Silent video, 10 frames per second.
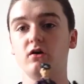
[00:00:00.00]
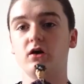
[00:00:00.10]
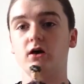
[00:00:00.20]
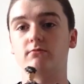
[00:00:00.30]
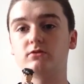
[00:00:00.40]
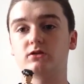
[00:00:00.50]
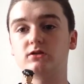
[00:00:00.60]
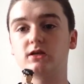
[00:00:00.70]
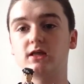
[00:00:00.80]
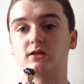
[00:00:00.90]
Decided
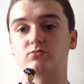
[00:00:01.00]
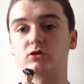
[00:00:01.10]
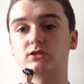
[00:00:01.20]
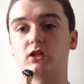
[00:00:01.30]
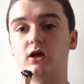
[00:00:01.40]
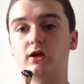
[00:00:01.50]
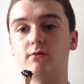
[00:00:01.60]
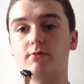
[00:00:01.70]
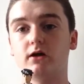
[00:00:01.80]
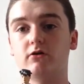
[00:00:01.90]
to get this one because I like it
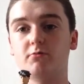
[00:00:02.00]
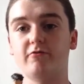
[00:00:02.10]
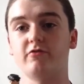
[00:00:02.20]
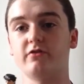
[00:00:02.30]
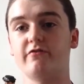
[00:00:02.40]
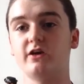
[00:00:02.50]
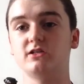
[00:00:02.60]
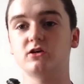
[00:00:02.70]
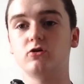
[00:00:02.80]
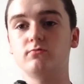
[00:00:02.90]
better. I prefer the
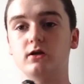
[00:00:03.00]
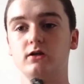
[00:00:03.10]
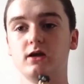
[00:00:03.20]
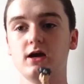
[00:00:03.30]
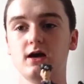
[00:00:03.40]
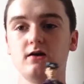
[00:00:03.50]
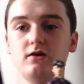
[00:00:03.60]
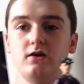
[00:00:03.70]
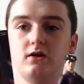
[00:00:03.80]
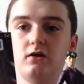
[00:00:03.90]
face sculpt. And yeah,
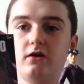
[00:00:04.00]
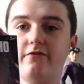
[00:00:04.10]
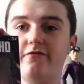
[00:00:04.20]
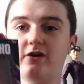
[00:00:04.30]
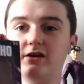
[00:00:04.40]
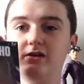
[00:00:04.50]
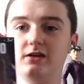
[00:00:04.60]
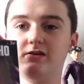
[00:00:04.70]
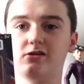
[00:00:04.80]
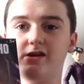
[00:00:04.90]
I finally
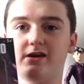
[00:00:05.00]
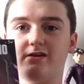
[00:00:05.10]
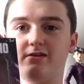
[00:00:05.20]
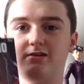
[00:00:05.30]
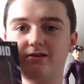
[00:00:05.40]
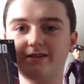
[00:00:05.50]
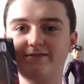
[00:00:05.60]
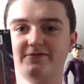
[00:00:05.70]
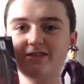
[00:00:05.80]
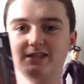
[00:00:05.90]
got it. I
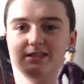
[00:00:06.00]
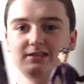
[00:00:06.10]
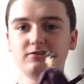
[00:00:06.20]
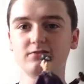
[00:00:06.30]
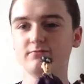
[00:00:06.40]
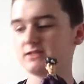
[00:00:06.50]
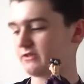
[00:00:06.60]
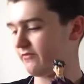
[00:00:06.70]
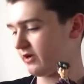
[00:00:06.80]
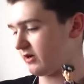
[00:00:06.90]
finally got the Missy
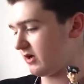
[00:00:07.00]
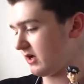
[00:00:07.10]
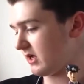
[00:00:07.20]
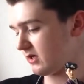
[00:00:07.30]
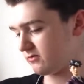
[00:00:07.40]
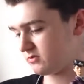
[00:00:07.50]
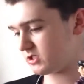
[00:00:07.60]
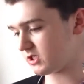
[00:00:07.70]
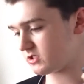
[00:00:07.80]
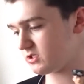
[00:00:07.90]
figure, and
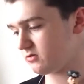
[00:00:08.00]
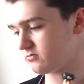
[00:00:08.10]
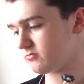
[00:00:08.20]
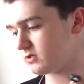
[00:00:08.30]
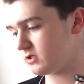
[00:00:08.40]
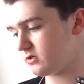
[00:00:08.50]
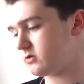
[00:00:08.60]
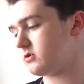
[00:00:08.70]
she actually looks really good.